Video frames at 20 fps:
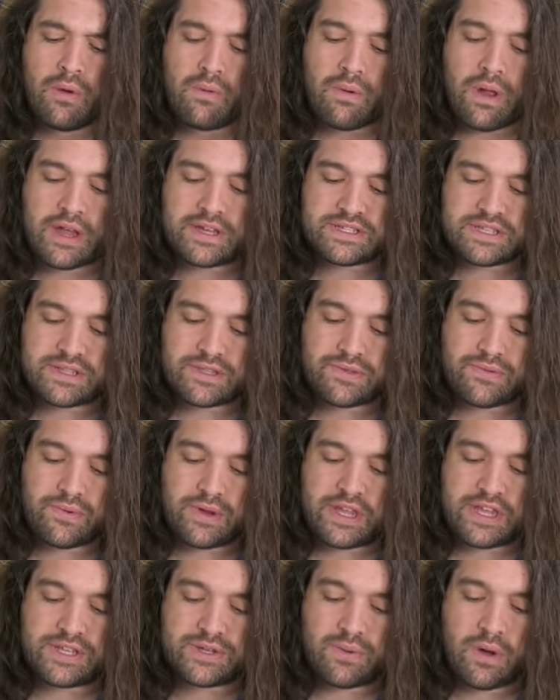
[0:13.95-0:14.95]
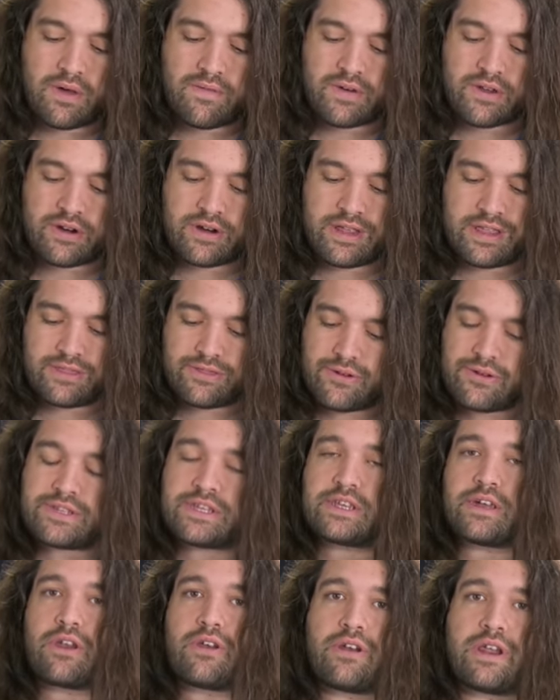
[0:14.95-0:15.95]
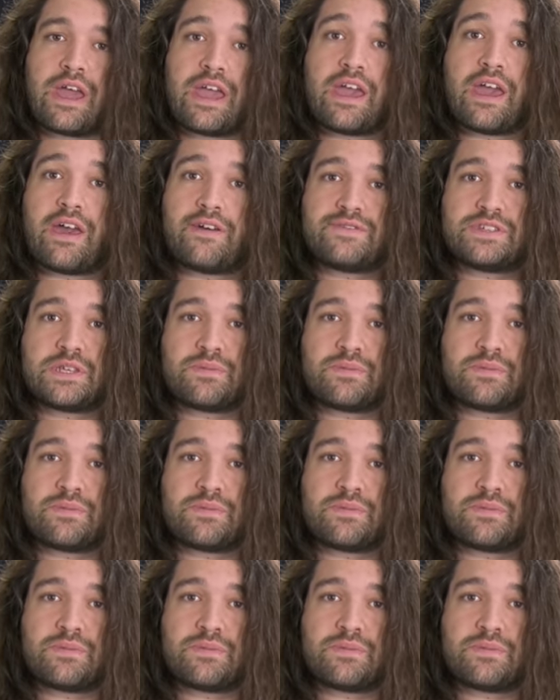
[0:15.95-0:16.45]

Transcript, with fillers: Ryzen 3 1200 and 1300 AF